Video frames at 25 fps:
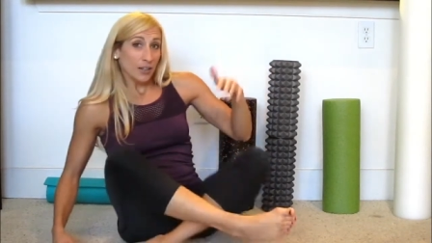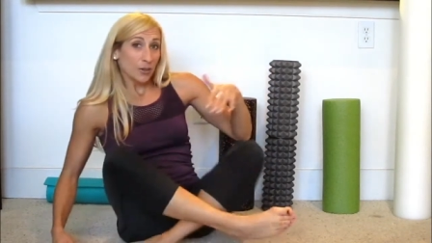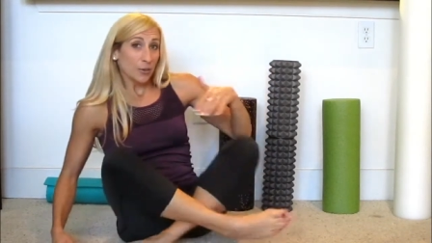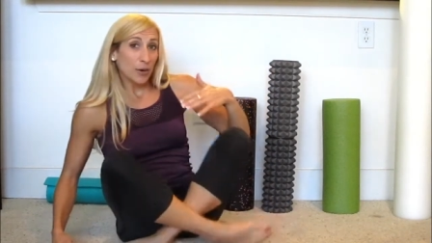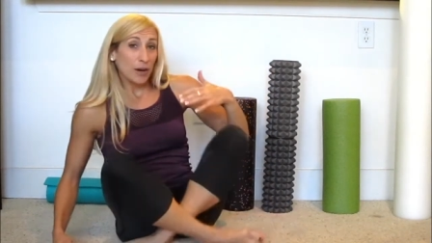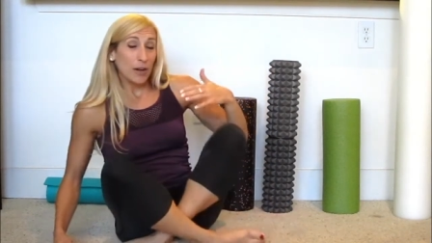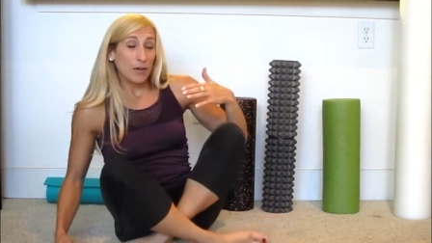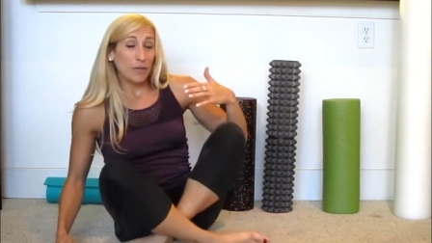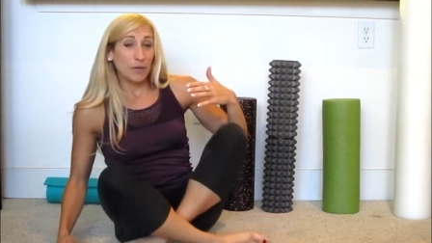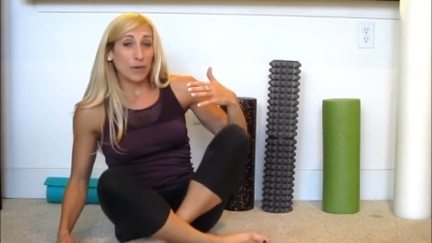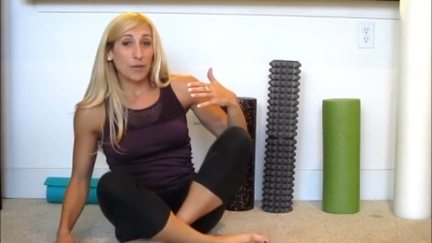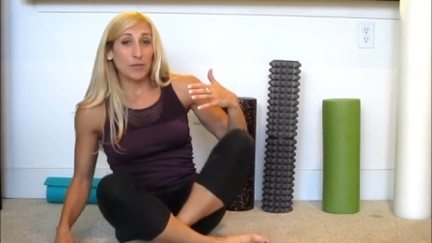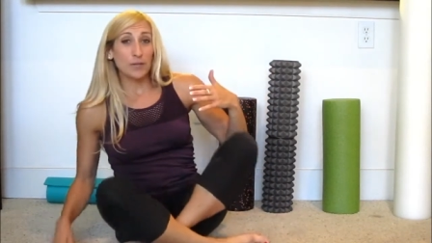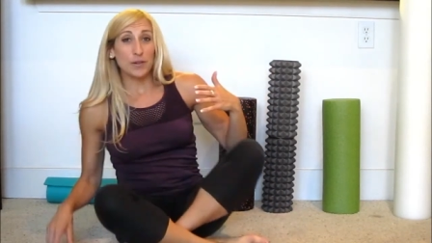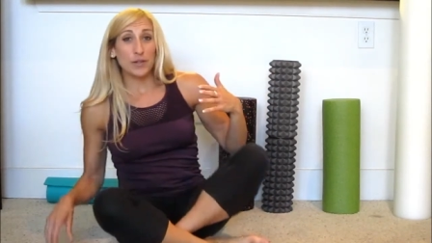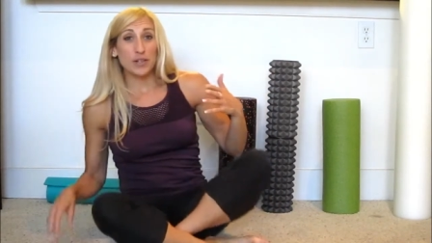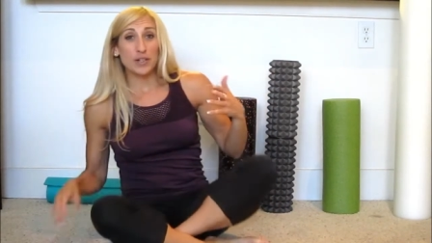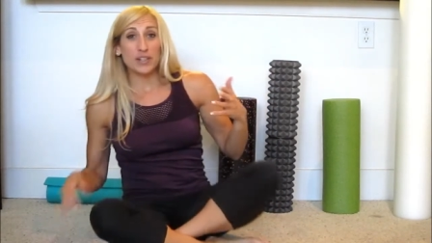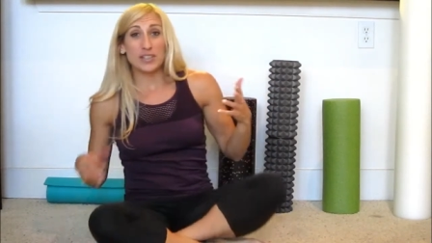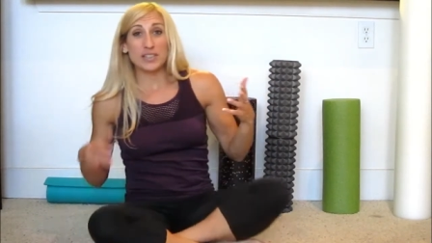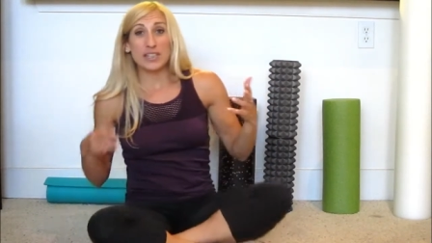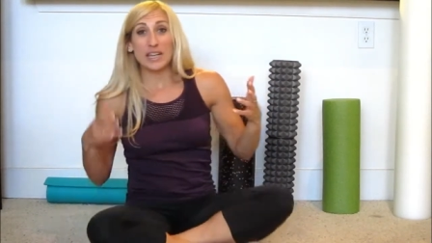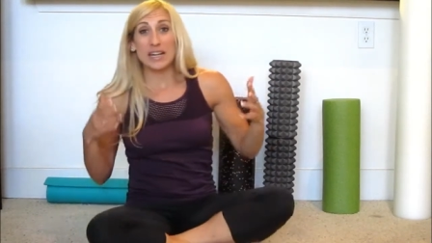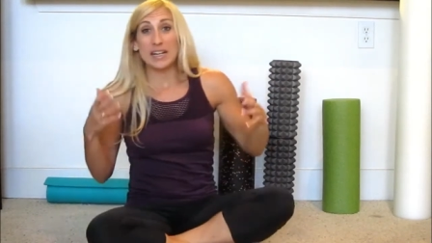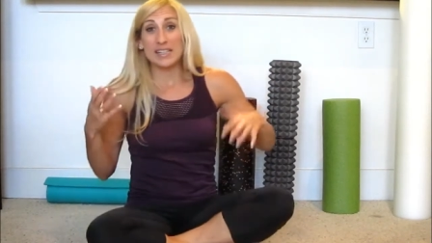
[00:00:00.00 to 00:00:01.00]
Great for if you're
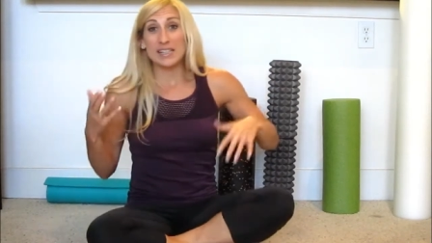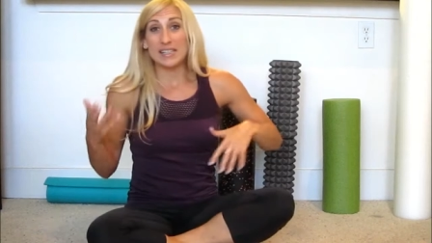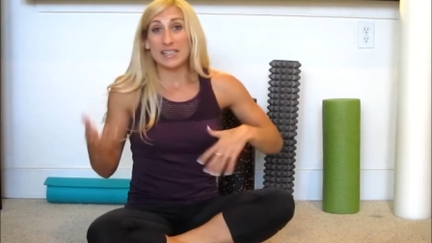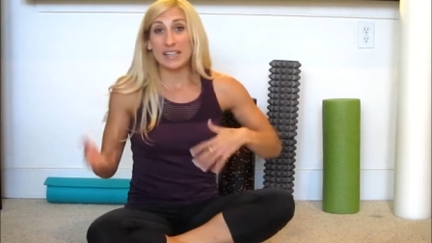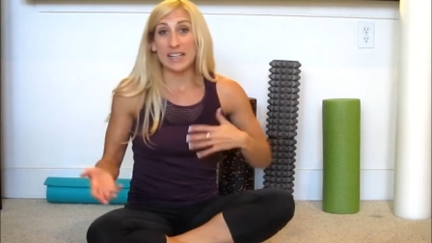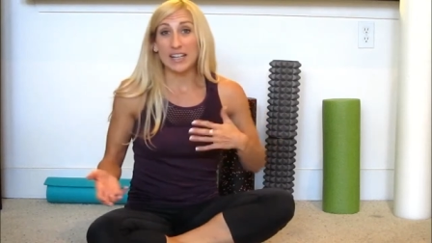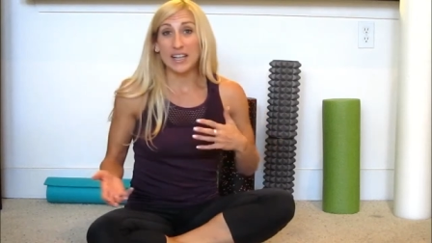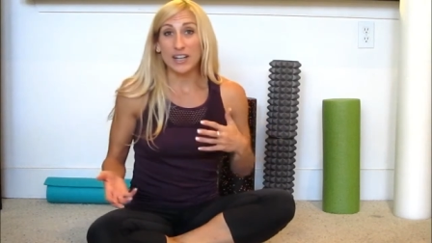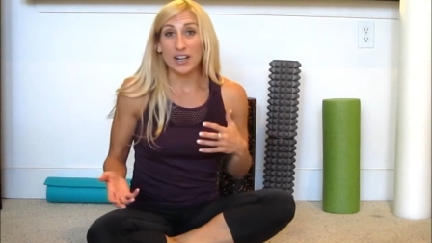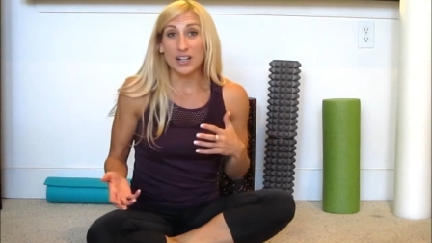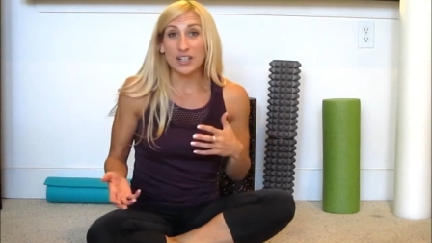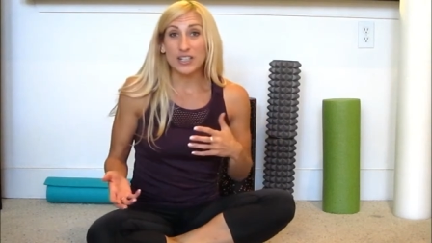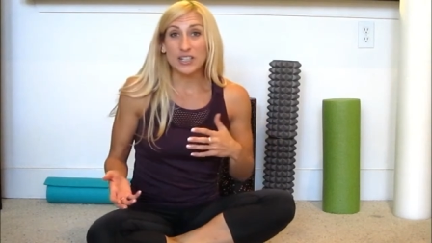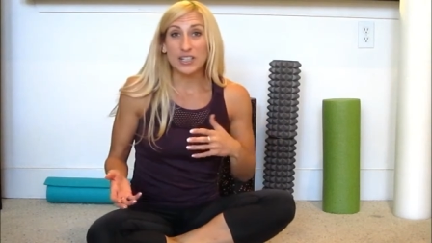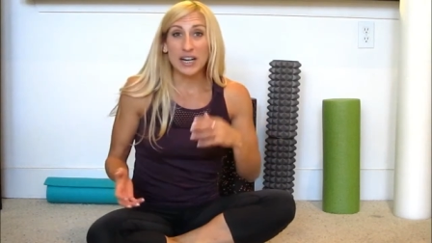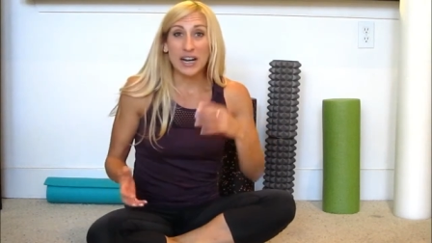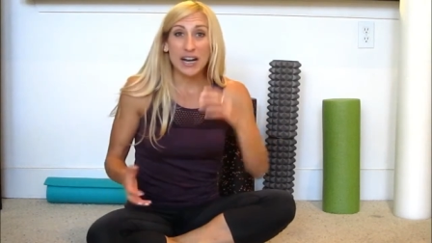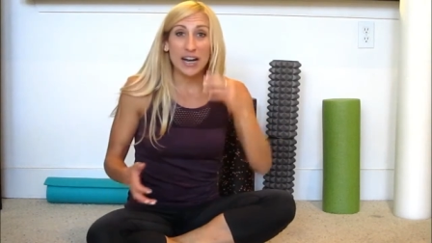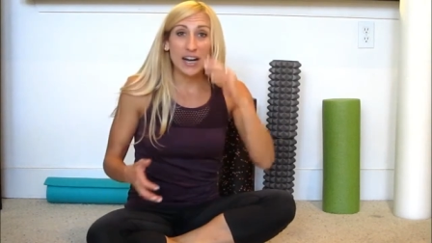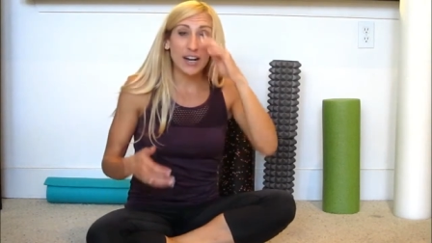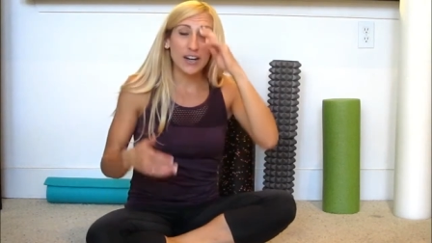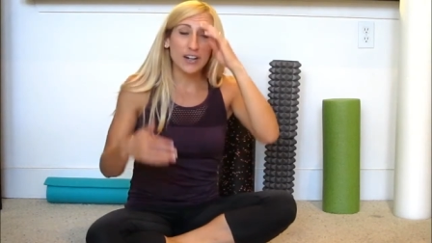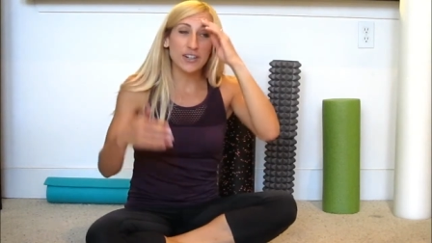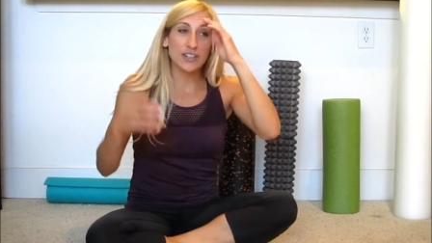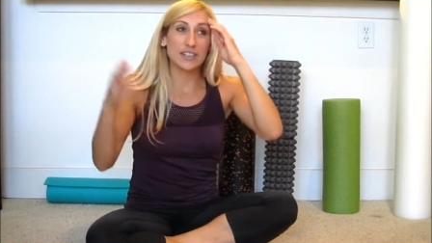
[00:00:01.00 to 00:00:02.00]
just kind of sitting on a
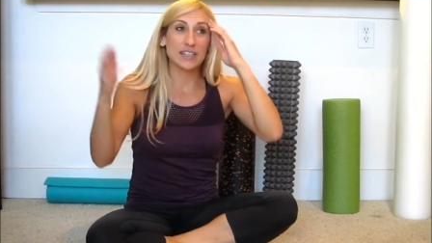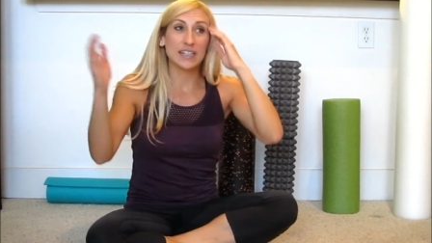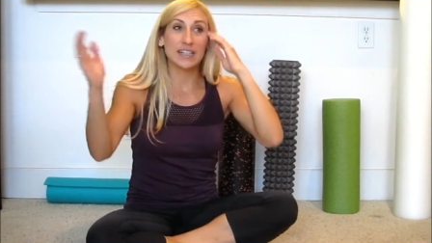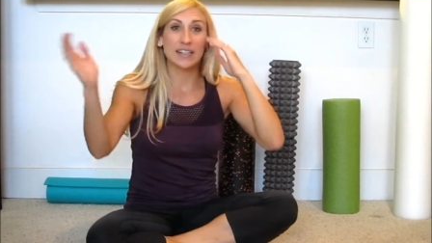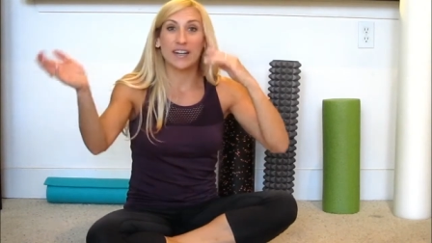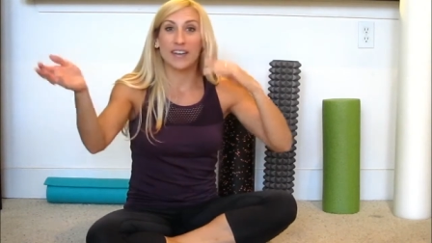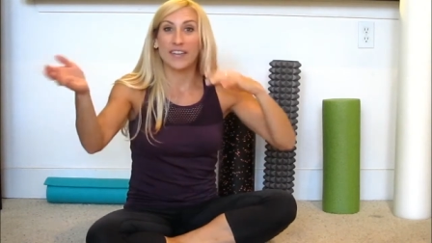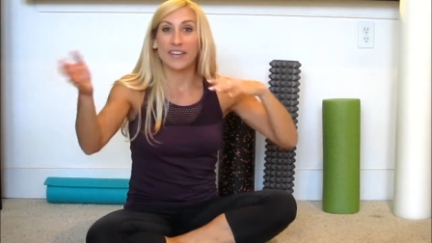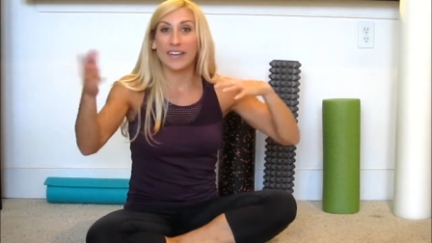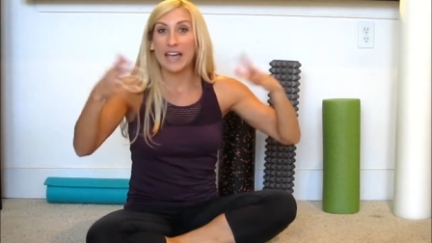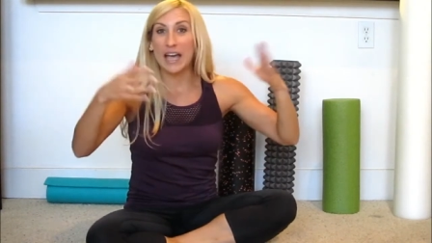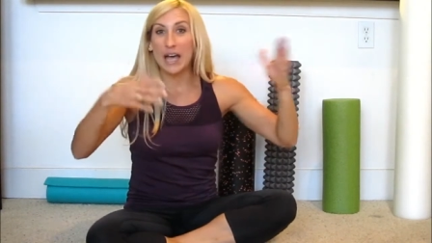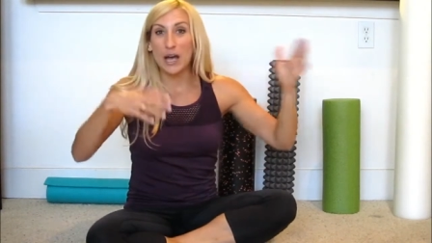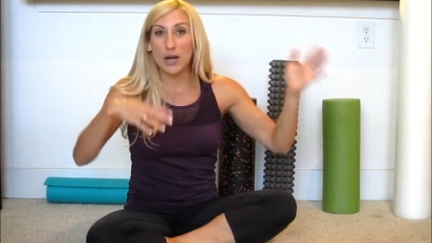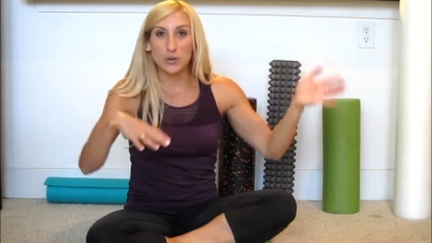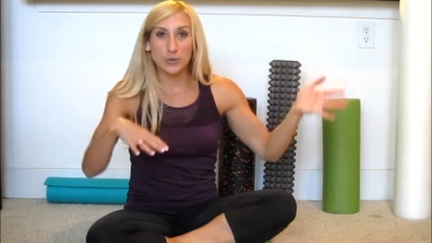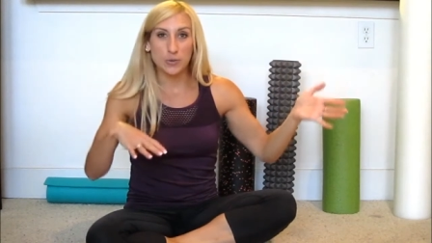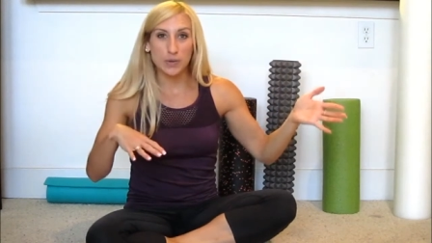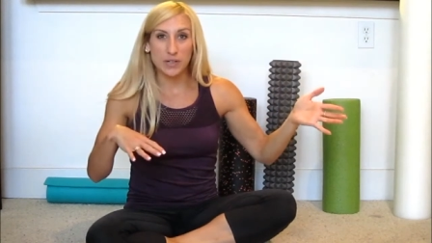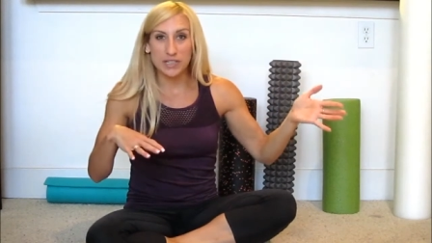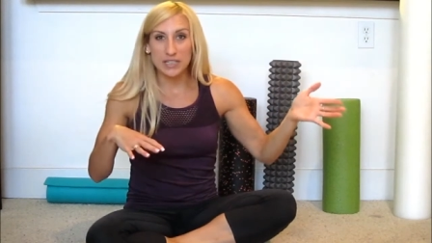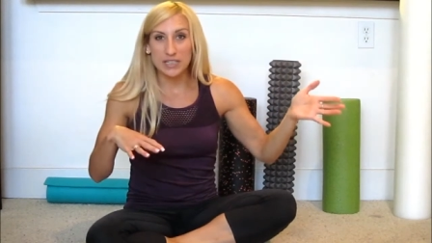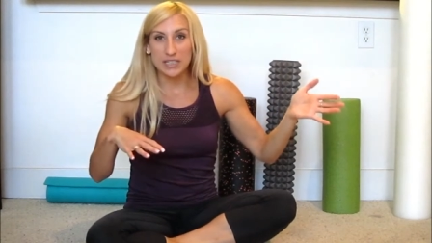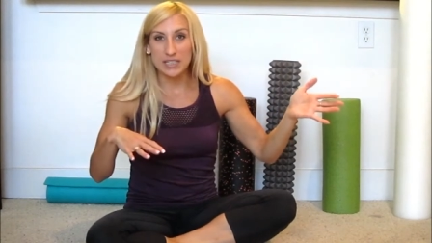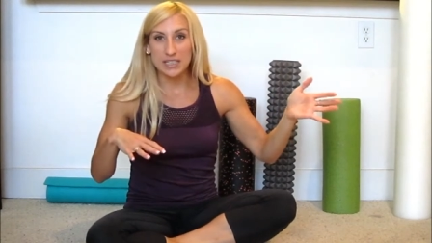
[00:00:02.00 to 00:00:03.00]
chair, sitting on the couch
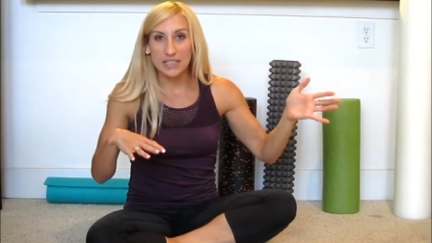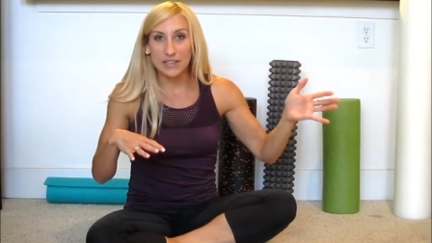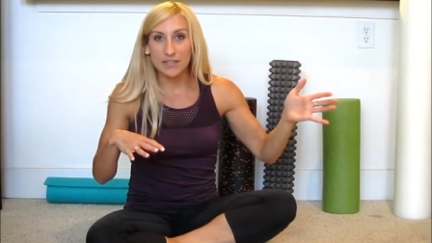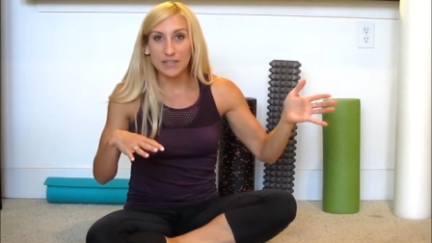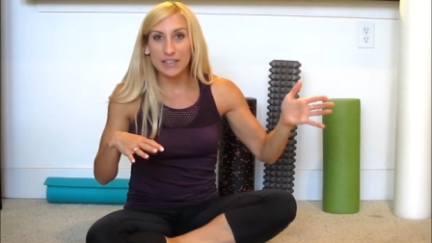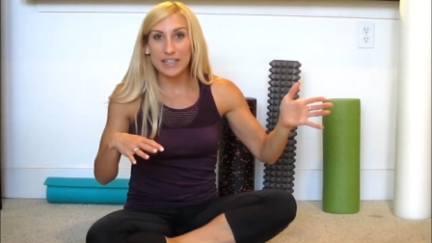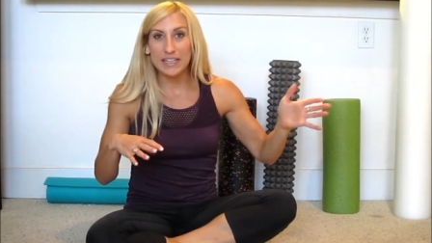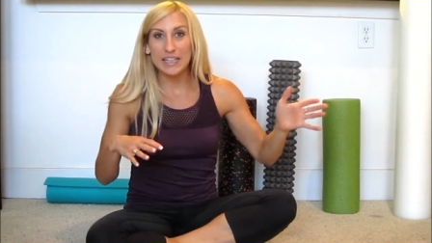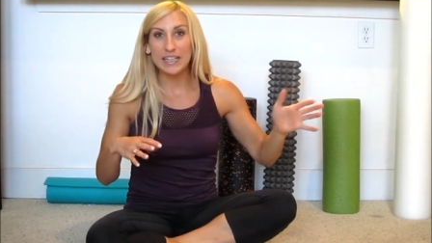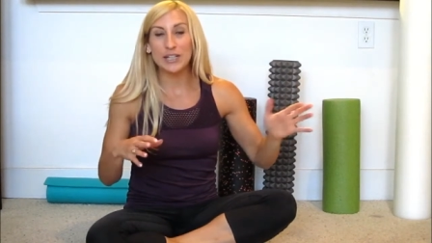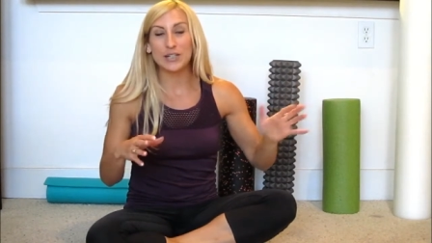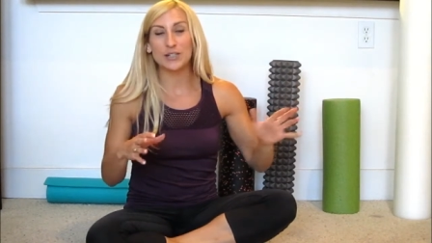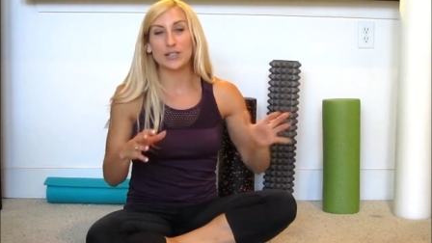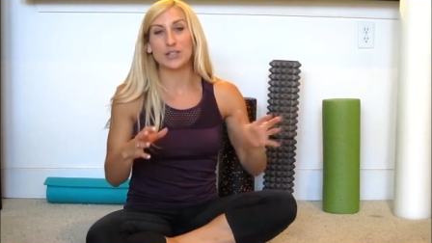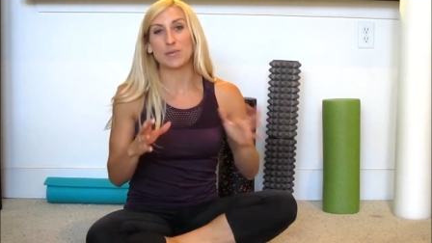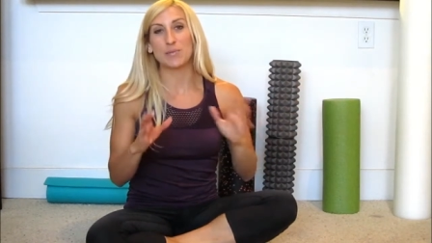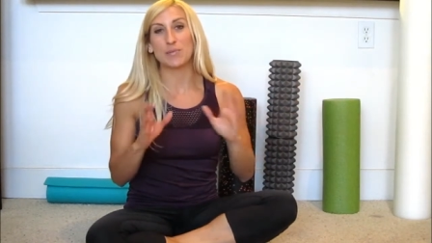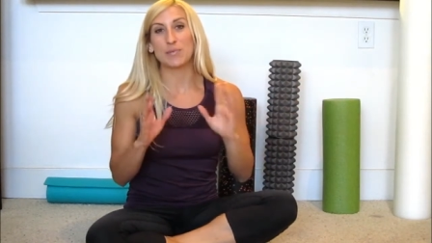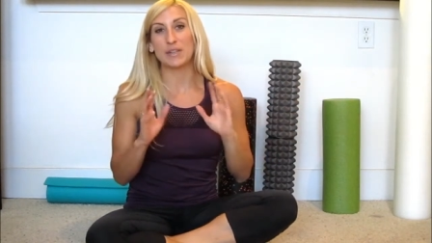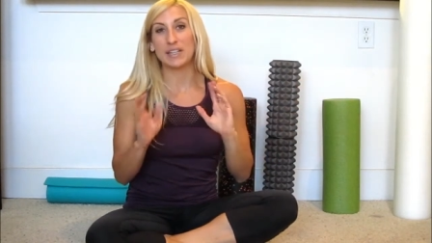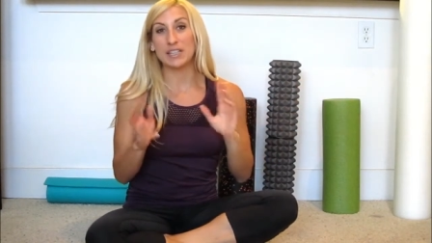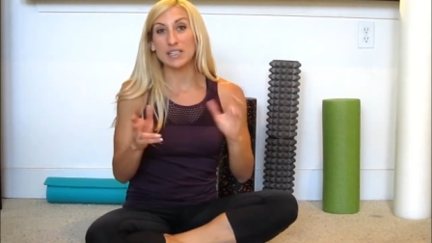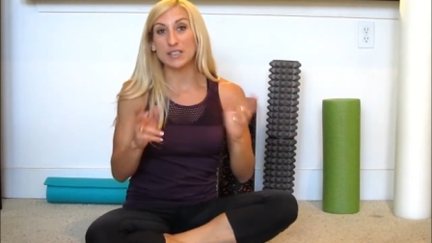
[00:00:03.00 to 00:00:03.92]
watching TV or something.